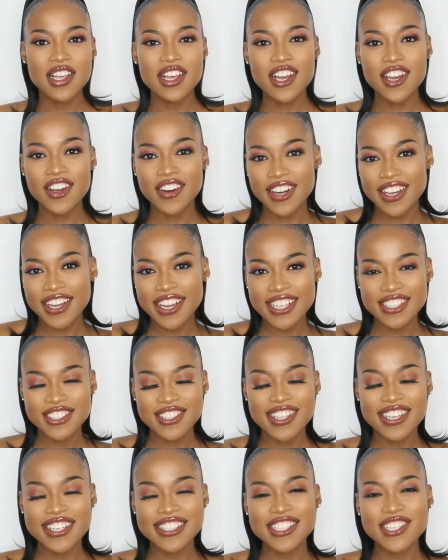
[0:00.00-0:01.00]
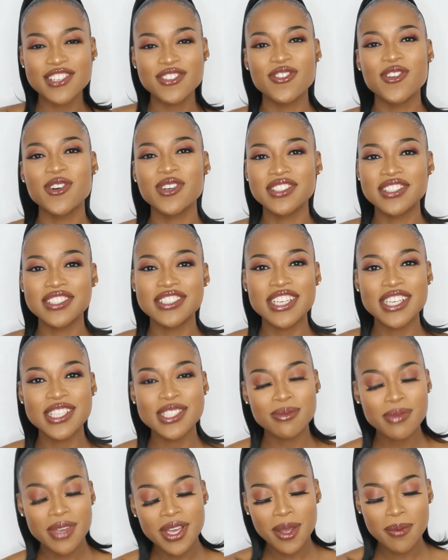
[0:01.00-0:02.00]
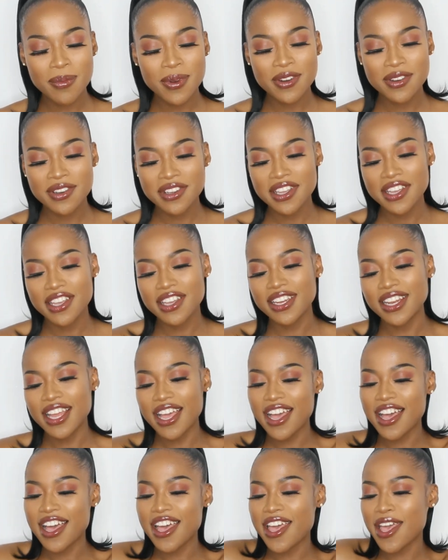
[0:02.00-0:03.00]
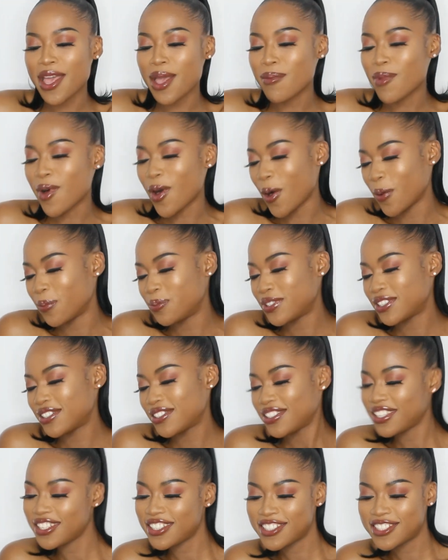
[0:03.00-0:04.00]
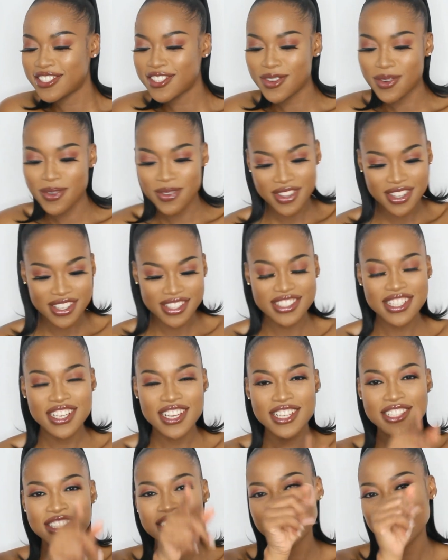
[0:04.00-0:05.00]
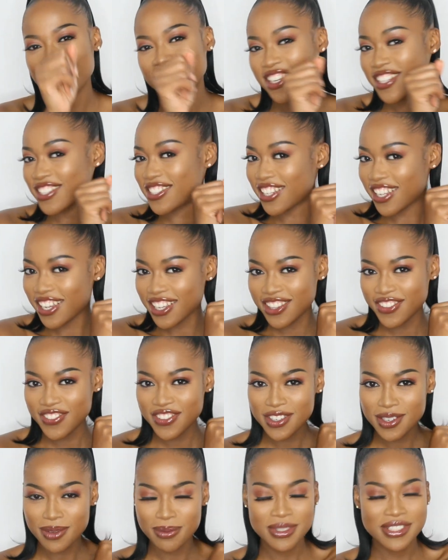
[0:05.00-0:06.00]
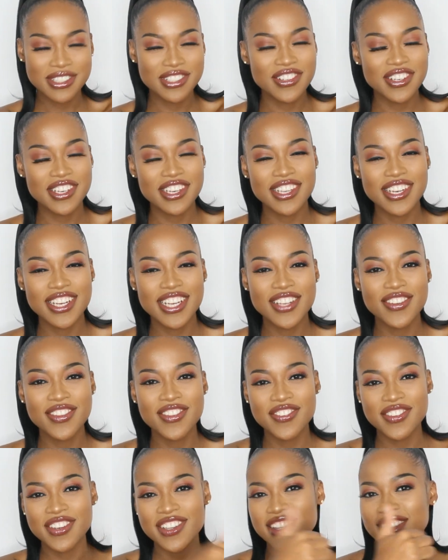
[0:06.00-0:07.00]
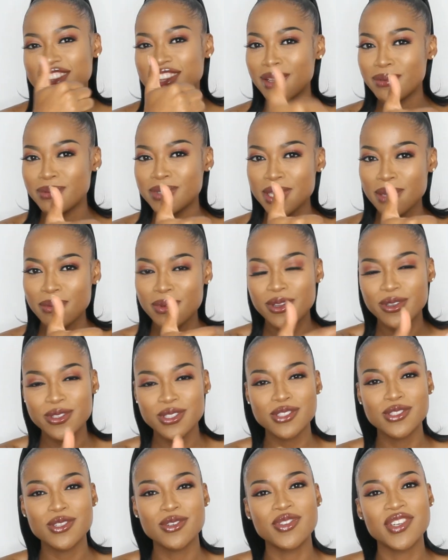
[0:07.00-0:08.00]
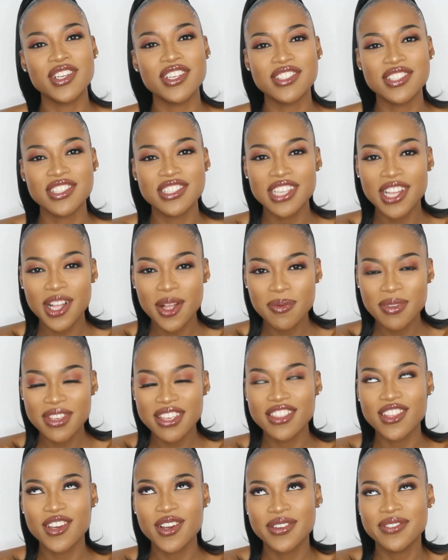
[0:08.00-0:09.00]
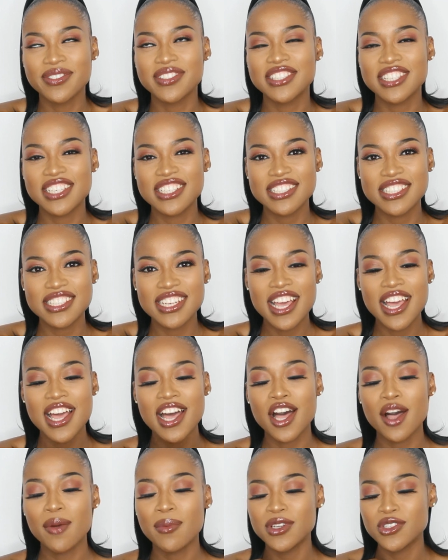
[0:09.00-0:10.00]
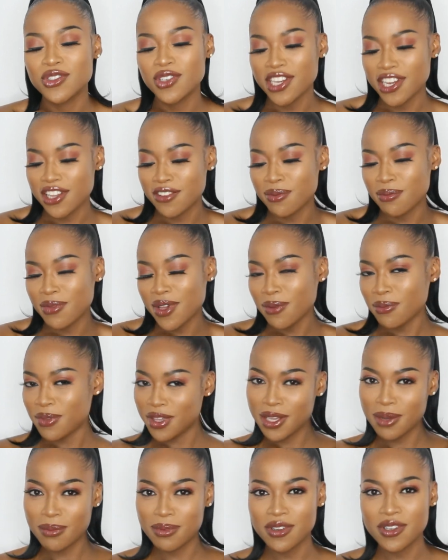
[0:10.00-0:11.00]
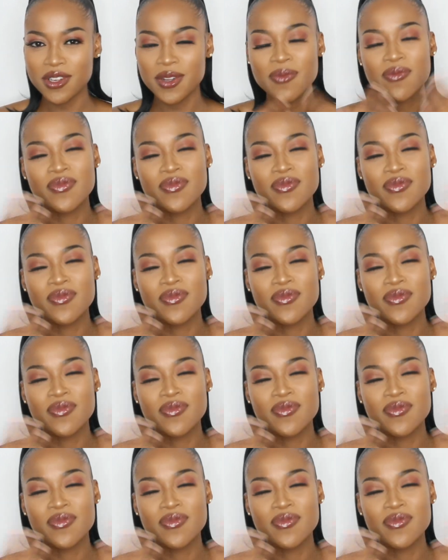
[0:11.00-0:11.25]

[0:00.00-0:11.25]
Alright guys, so that is it for today's makeup look, and I am obsessed with it. So if you guys like the video, please go ahead and give the video a thumbs up. Also, don't forget to tell me in the comment section how much you love my makeup look.